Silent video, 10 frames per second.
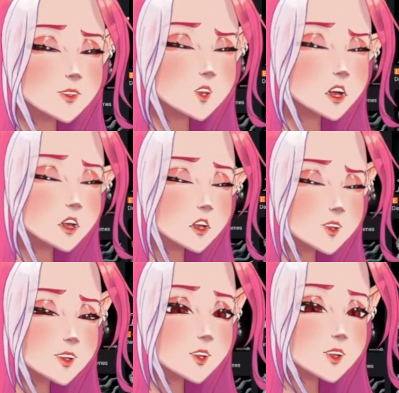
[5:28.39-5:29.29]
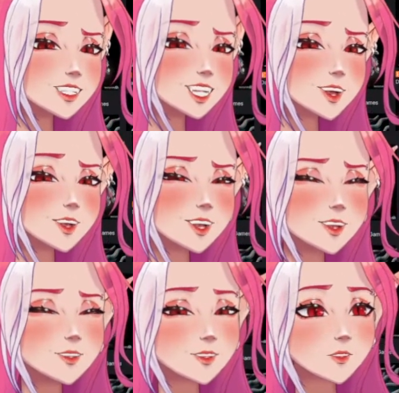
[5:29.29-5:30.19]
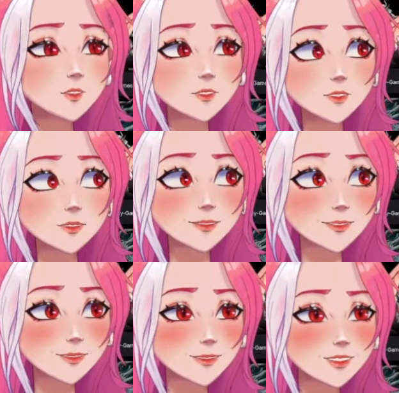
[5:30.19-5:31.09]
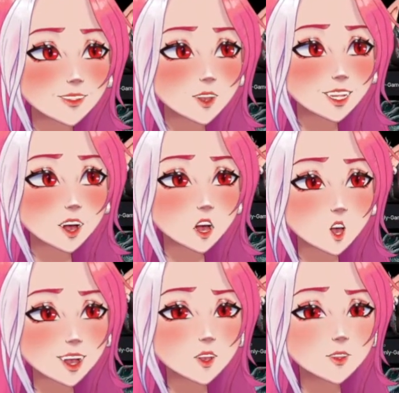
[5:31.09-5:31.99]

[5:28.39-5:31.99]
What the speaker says: I don't want things to be too easy for them, because that's how I am.